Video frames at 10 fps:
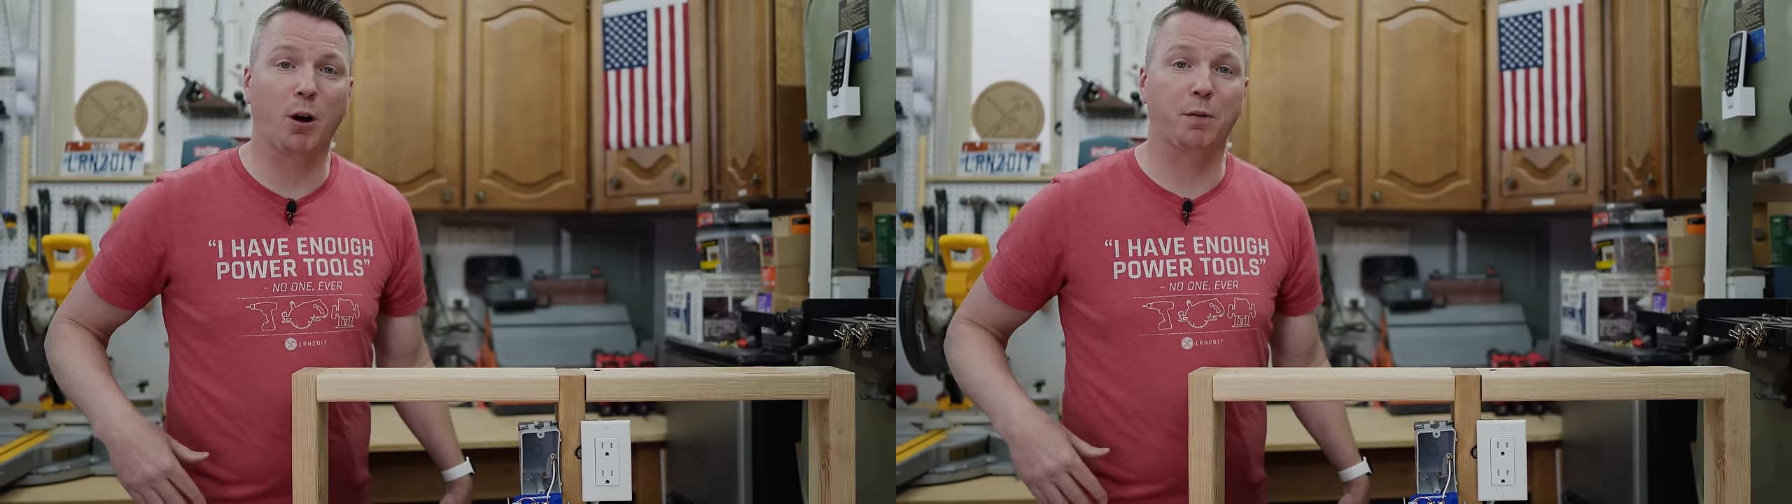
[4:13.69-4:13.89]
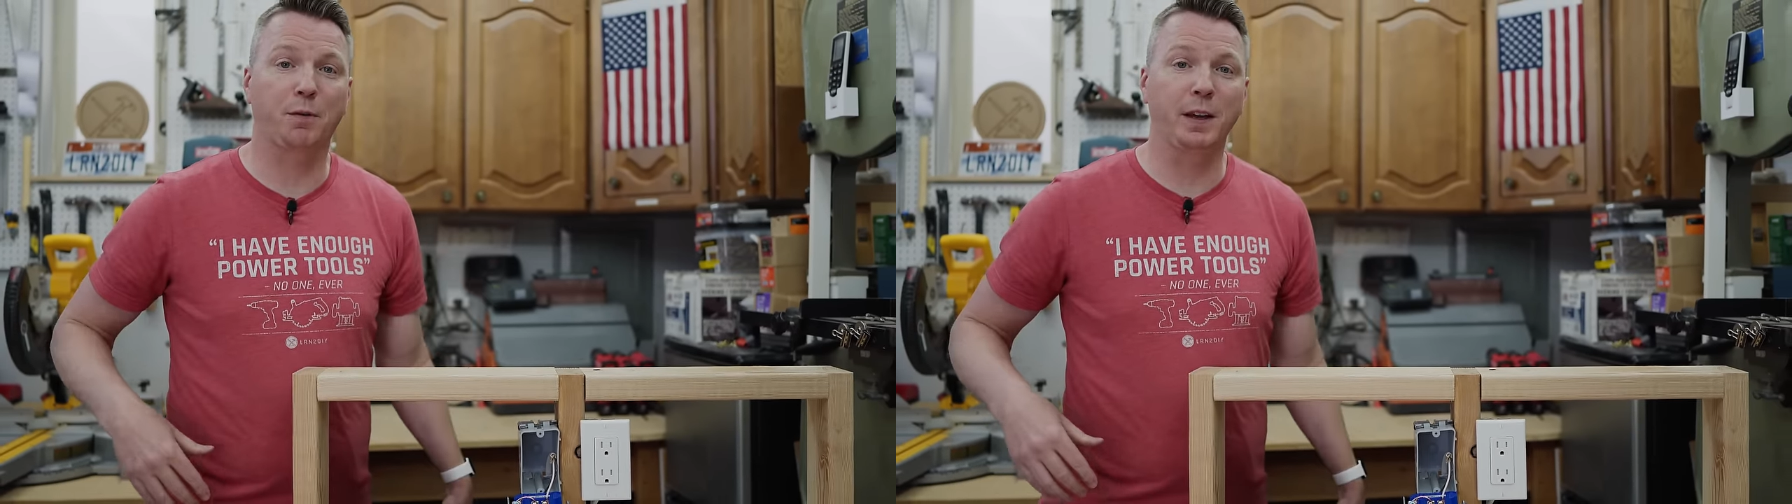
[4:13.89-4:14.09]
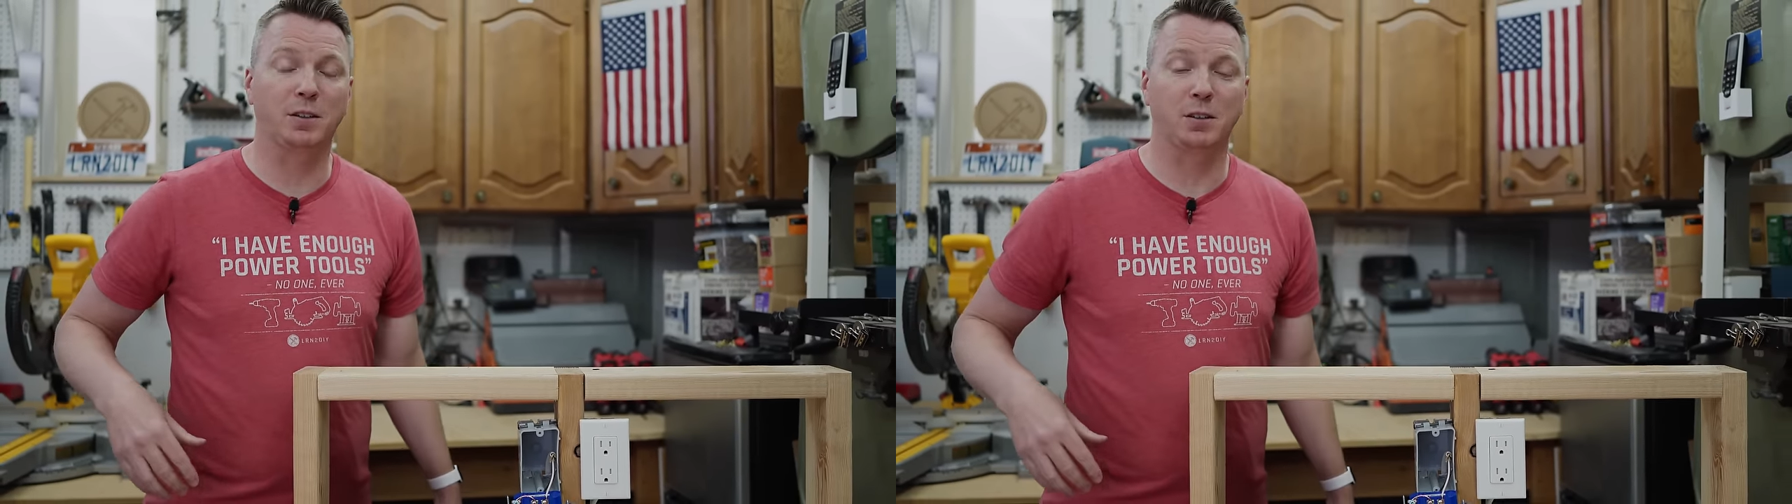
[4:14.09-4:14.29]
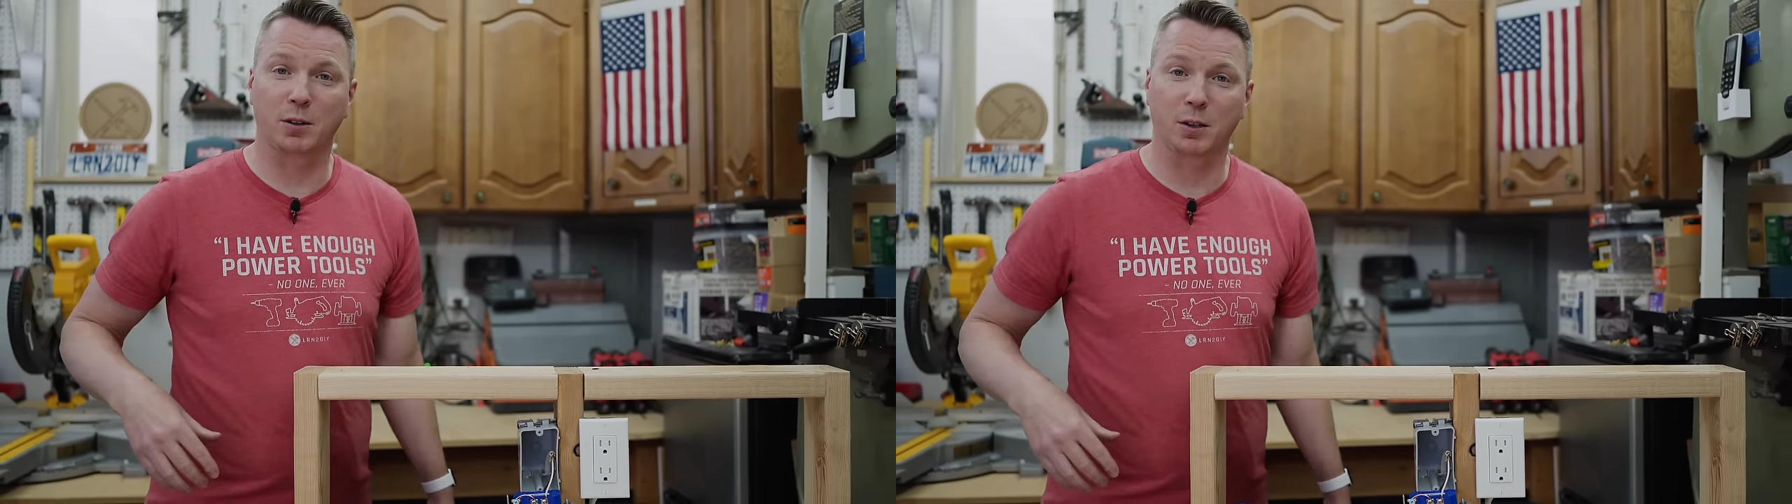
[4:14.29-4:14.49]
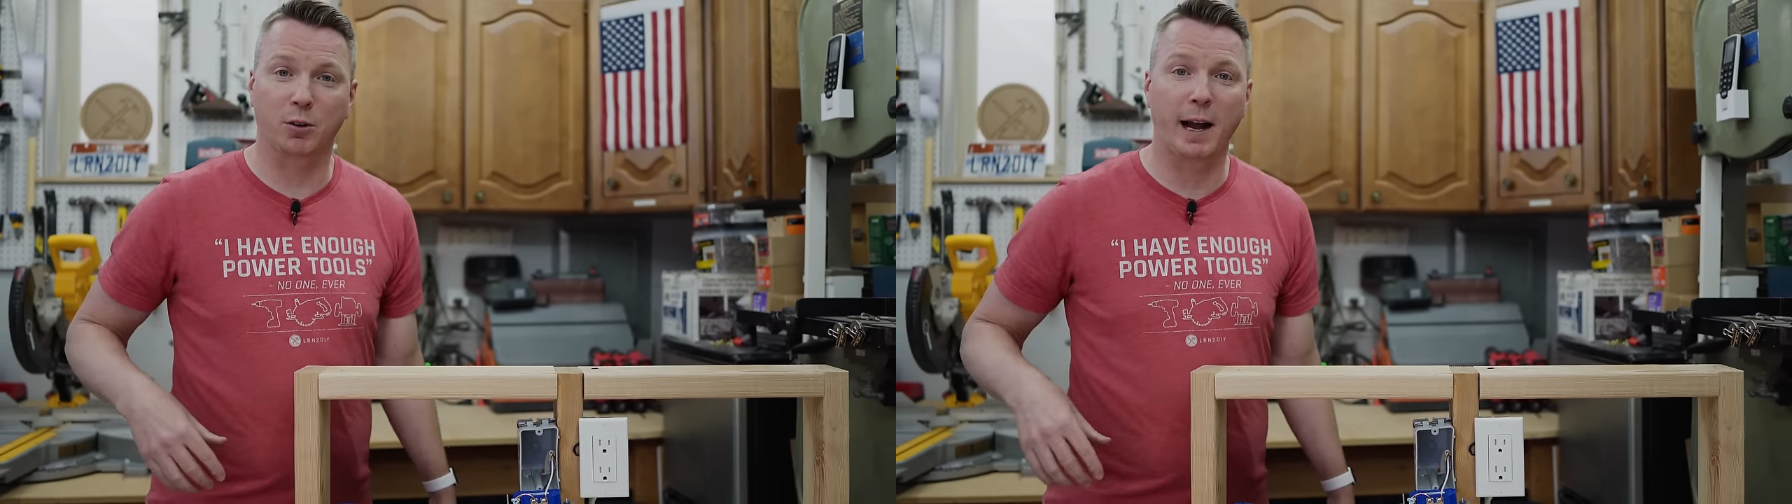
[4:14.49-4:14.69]
our feet
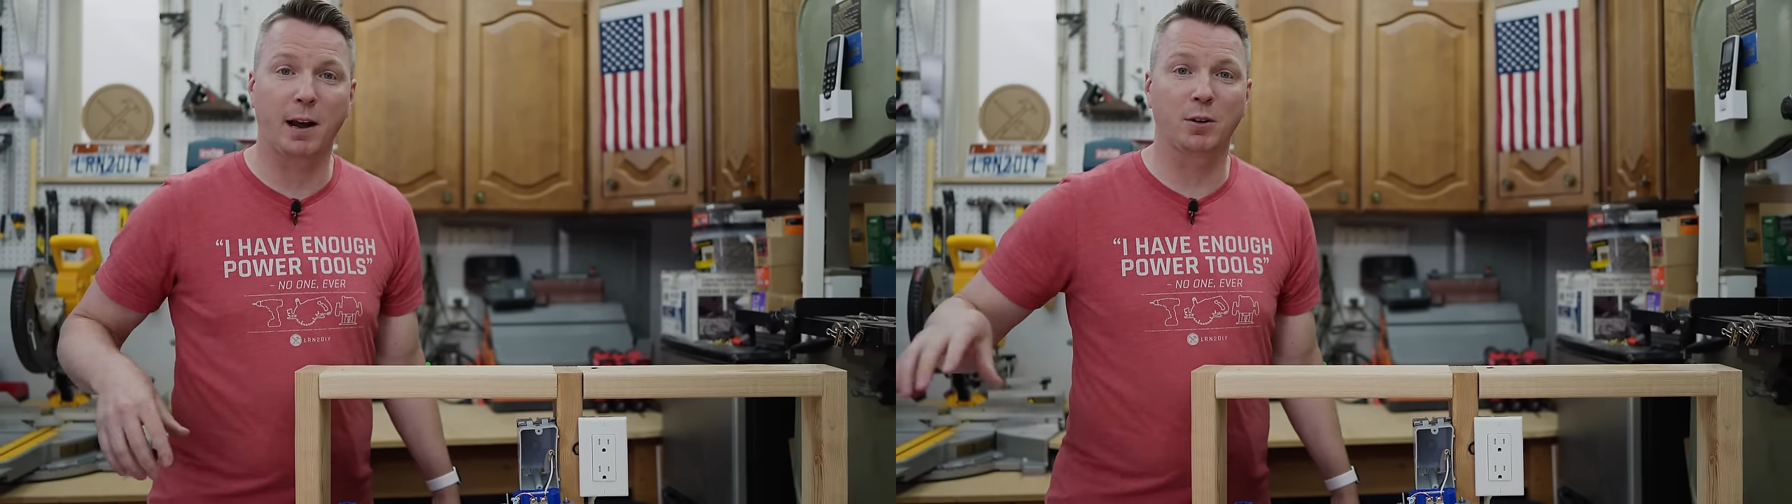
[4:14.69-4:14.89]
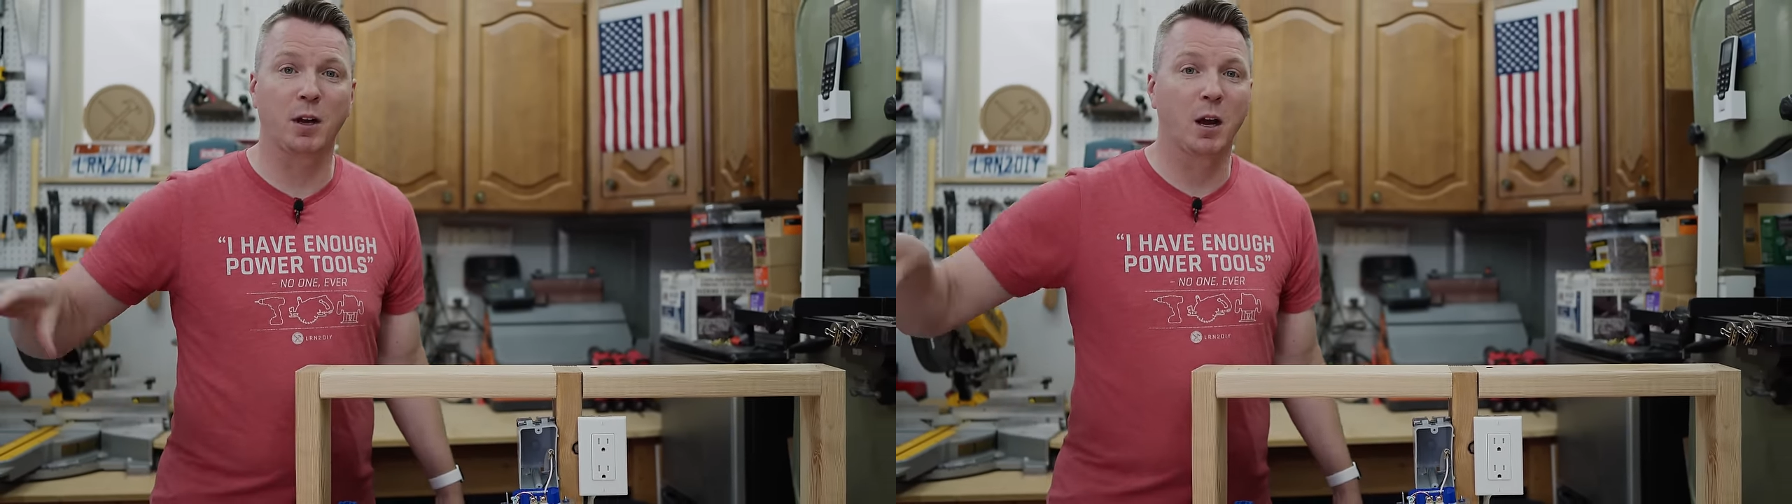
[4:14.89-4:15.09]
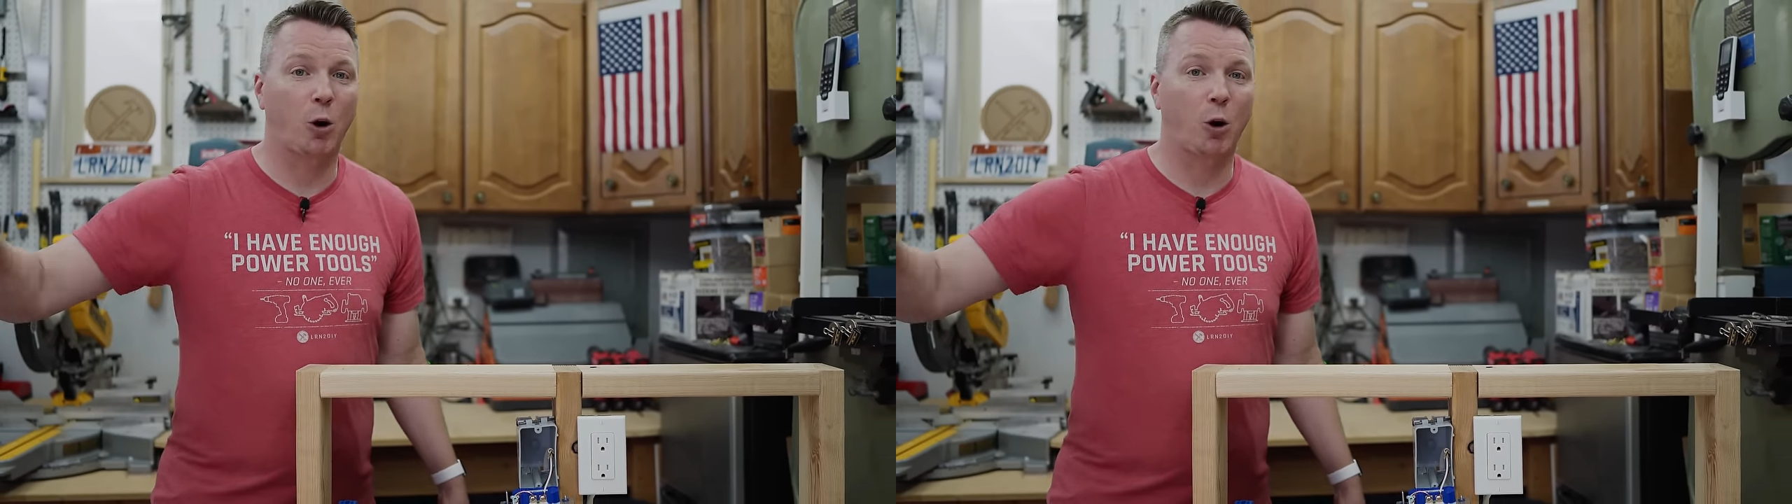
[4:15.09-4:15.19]
to the ground